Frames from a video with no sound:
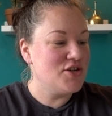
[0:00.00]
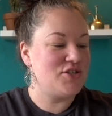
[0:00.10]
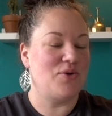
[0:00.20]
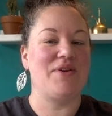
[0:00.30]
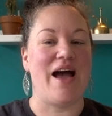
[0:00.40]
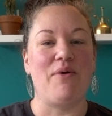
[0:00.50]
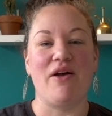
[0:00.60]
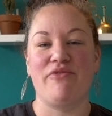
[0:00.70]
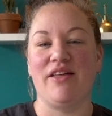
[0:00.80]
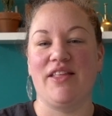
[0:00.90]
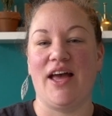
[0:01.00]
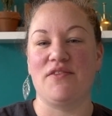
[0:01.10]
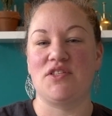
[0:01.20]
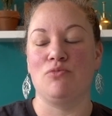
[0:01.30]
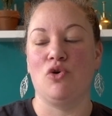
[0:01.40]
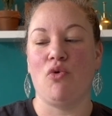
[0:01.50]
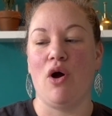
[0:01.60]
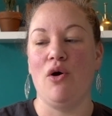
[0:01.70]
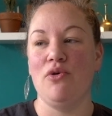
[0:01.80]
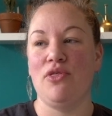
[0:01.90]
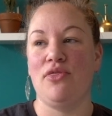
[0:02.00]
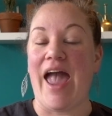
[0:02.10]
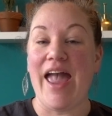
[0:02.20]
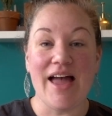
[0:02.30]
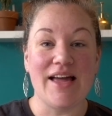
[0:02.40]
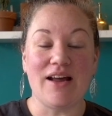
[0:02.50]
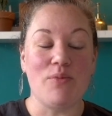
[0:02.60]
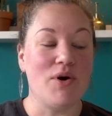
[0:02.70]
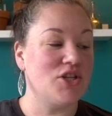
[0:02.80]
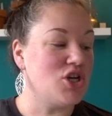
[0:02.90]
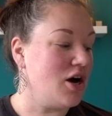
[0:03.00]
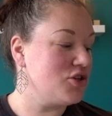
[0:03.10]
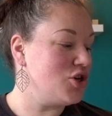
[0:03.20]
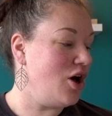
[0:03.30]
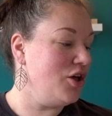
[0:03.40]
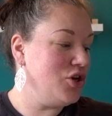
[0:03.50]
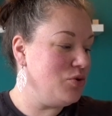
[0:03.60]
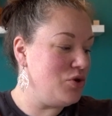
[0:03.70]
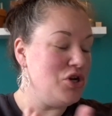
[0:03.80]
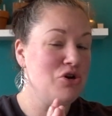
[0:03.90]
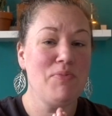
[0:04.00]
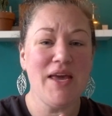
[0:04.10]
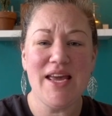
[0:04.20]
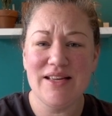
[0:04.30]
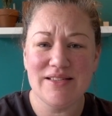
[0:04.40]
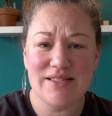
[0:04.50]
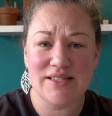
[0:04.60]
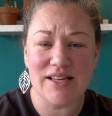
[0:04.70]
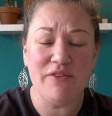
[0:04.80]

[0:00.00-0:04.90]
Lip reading: So now I finally have some growth, and I want to talk to all you newbies.